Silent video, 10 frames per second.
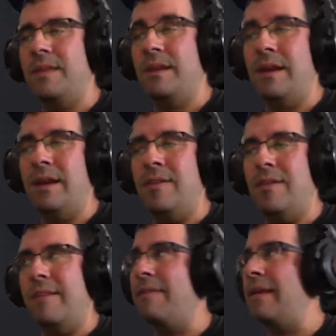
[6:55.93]
I don't
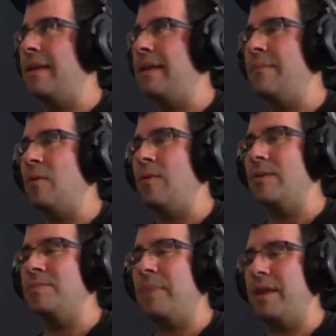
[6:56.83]
have any more
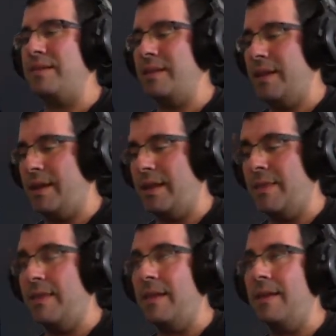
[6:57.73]
space here, I think.